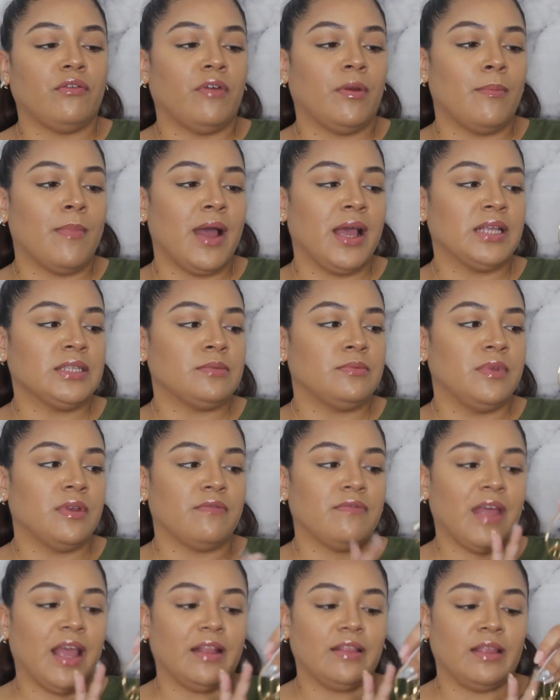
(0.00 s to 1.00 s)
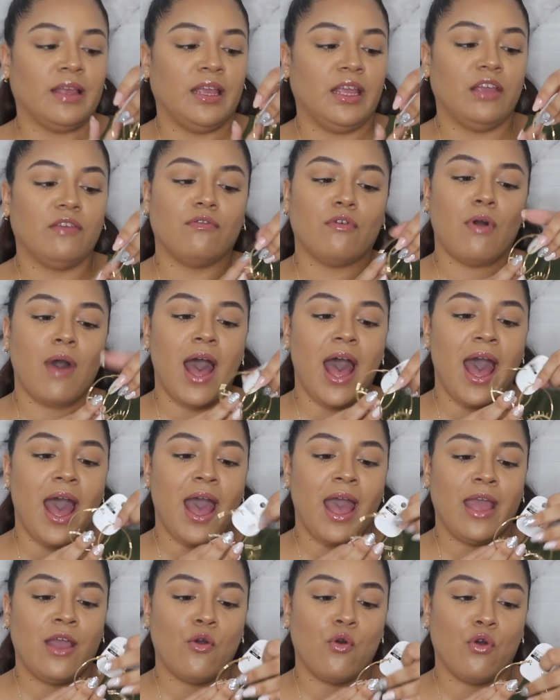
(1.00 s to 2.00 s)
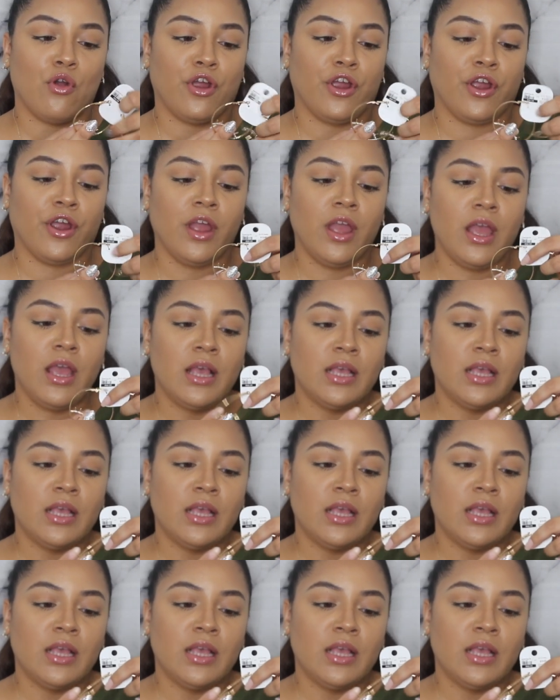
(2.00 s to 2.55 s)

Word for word: It reminds me of like the evil eye or